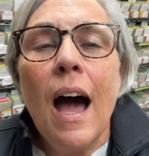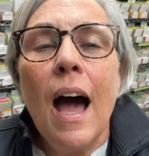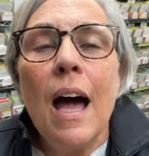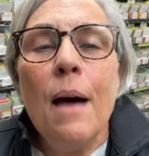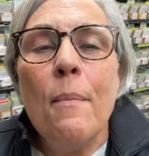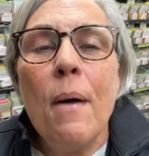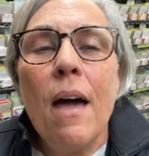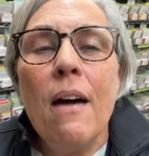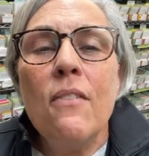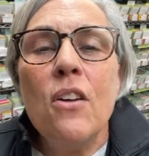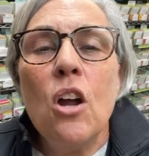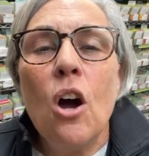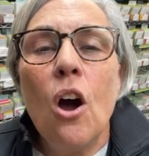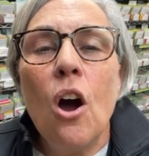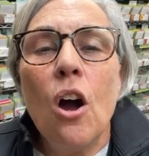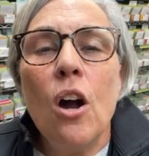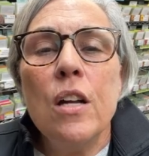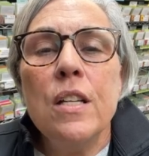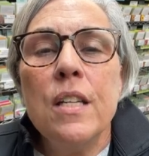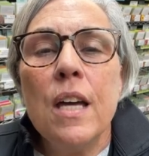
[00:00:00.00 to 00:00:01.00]
I'm having a
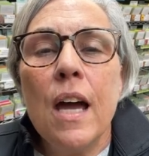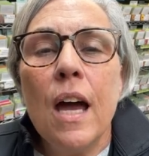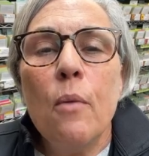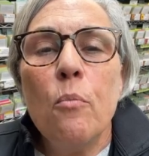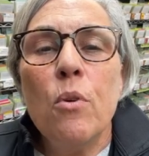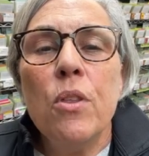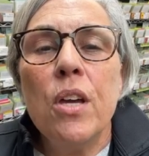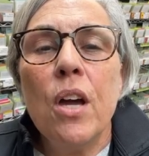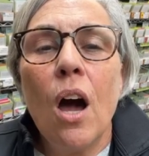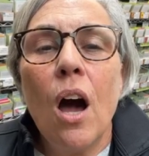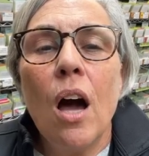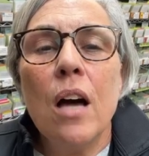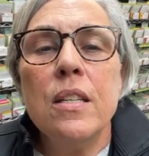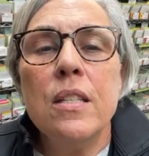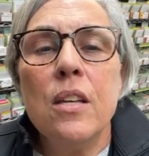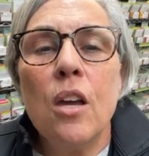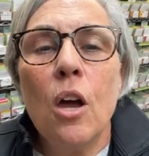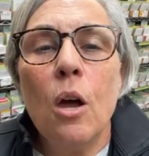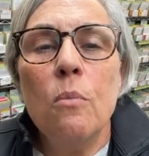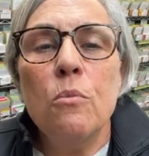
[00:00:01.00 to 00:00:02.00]
hard time with
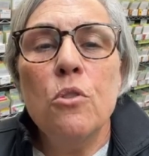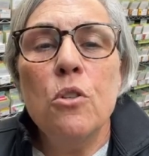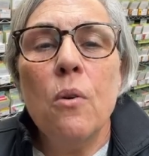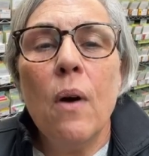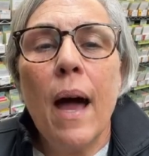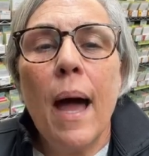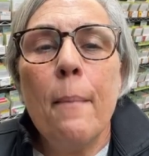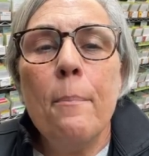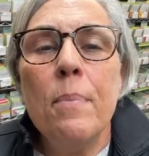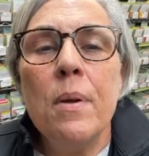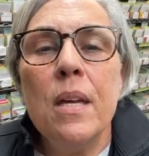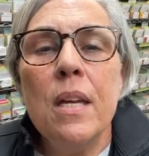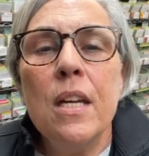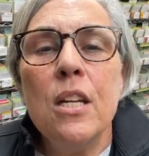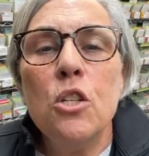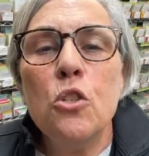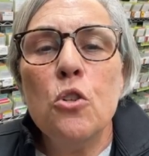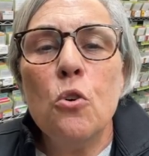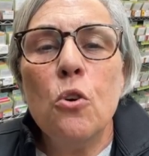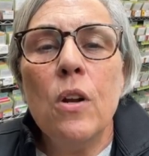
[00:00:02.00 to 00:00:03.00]
coxcomb. Do I
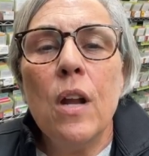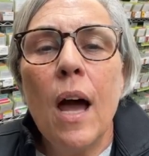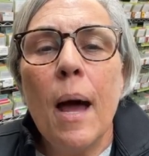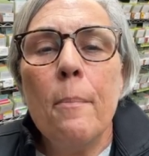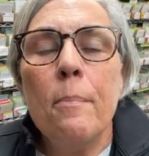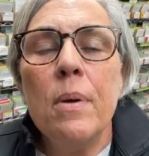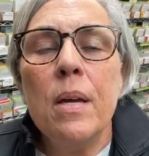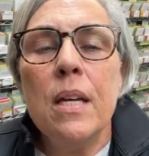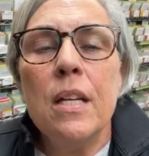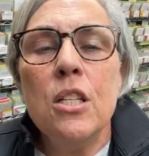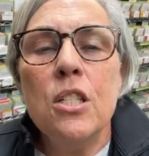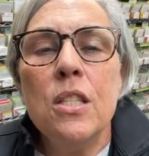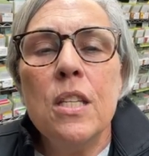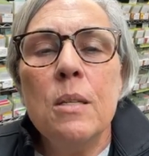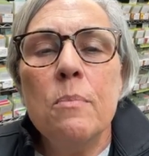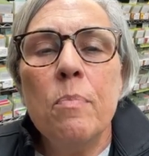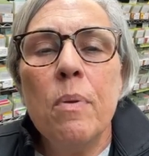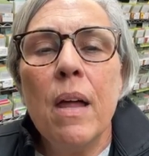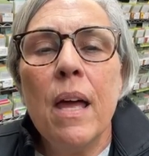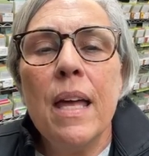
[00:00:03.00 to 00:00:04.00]
pinch or not pinch?
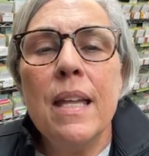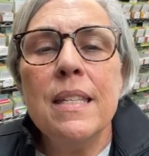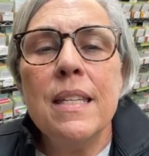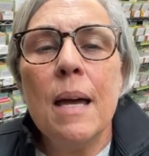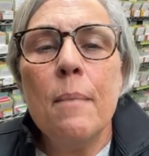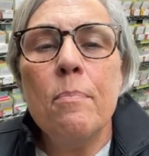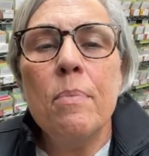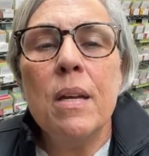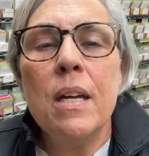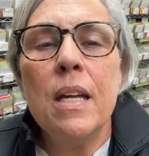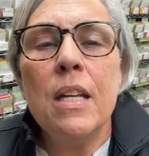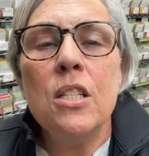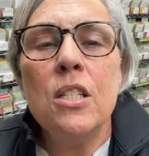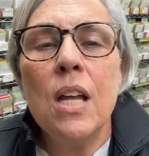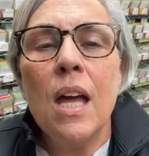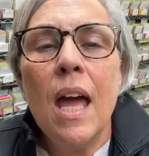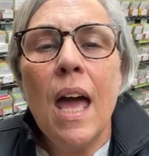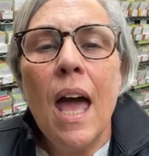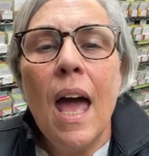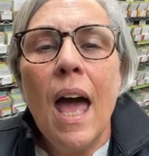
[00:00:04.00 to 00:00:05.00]
These plants I
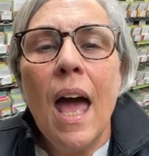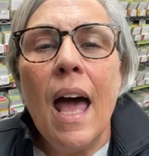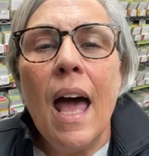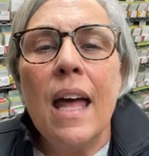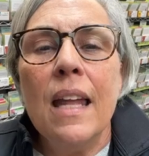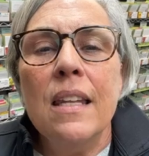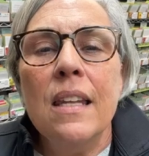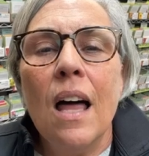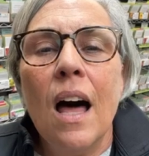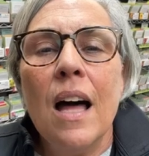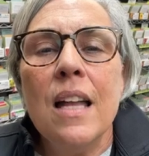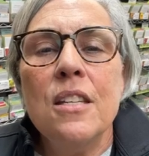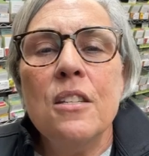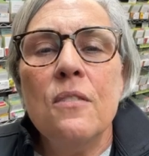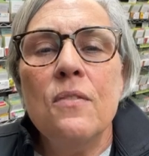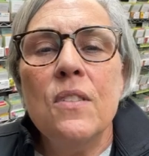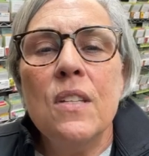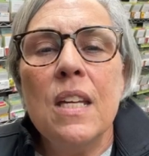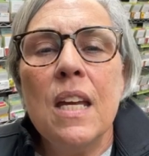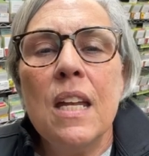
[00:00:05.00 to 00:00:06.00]
pinched had lots
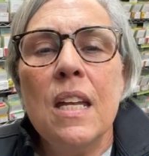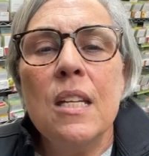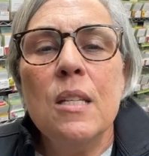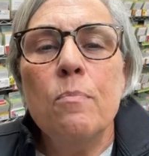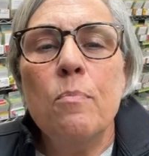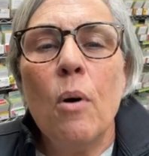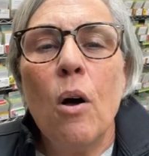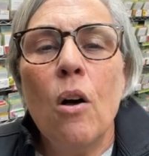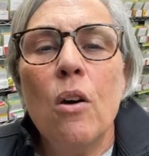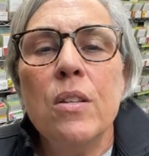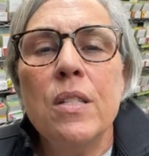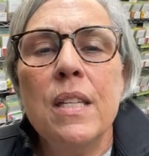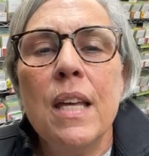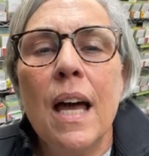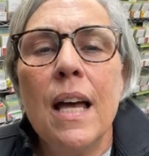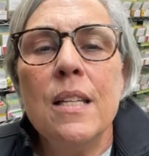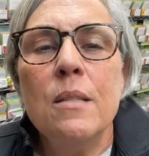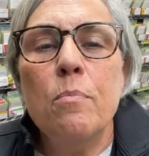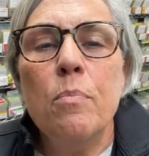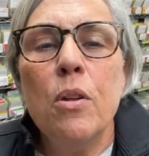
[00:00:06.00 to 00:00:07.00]
of tennis ball
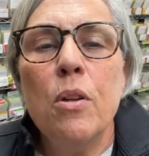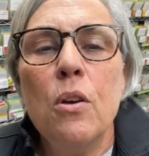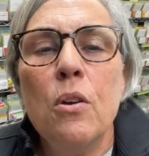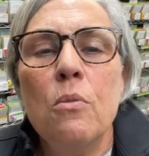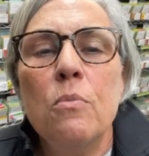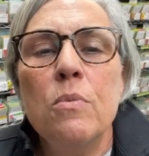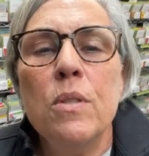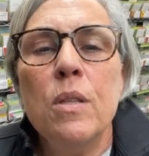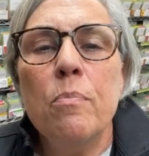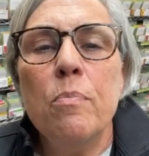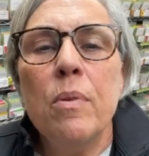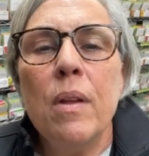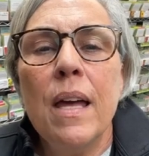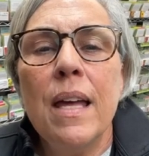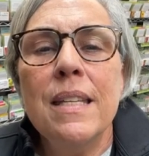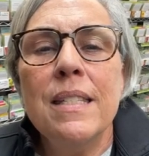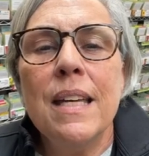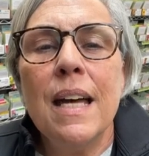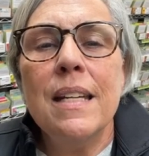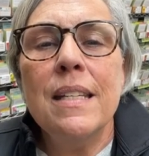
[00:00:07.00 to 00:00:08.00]
sized blooms. The
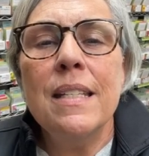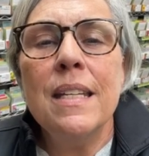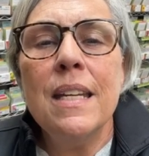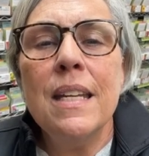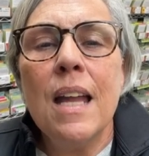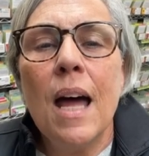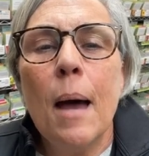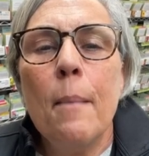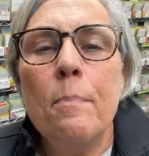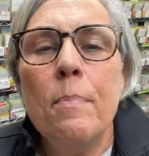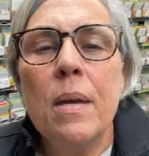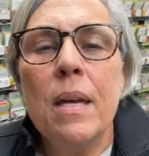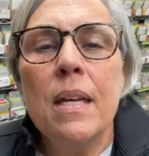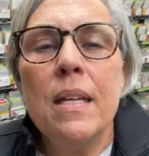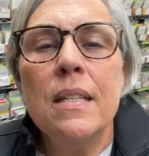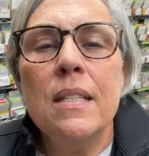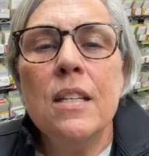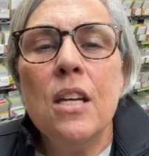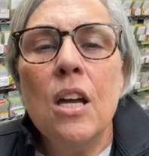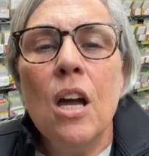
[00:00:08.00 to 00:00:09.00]
plants I did not
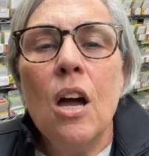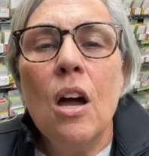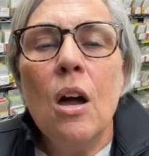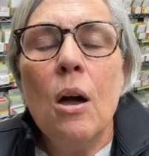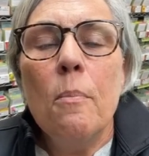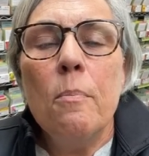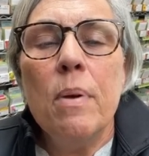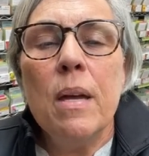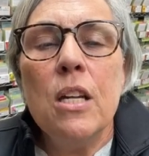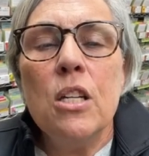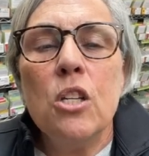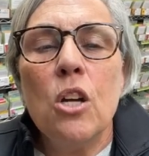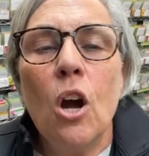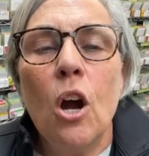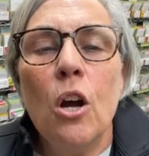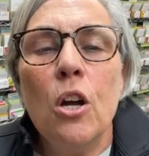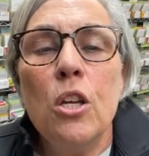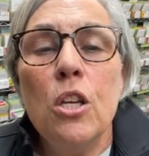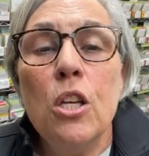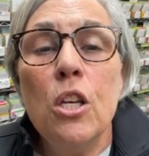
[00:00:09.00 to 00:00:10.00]
pinch, pinch
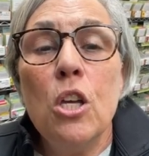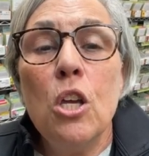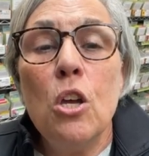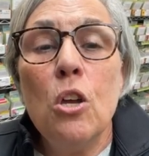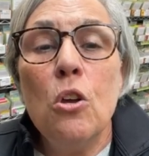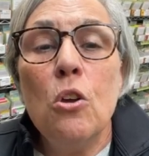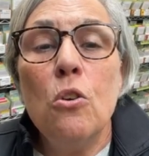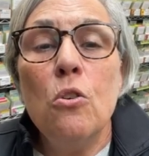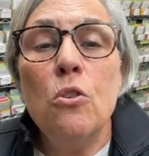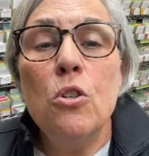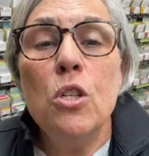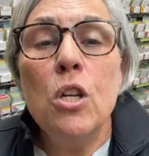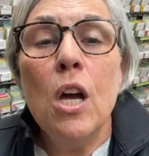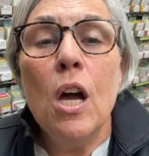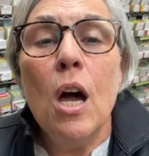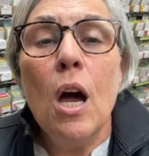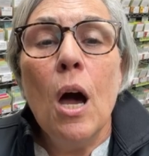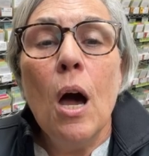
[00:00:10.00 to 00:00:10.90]
are huge,